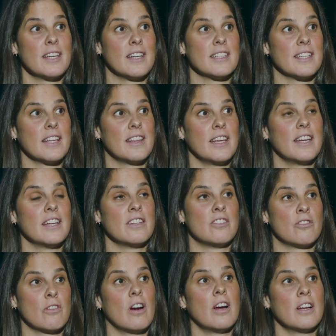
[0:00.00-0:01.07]
because I think it
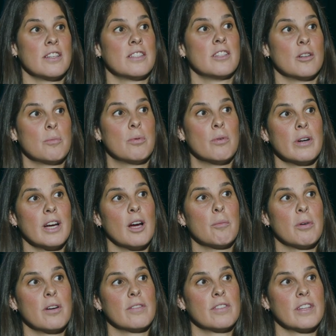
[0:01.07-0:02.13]
draws your point out
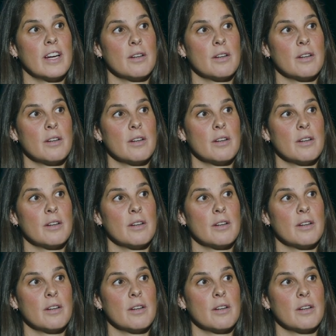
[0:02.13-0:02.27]
perfectly.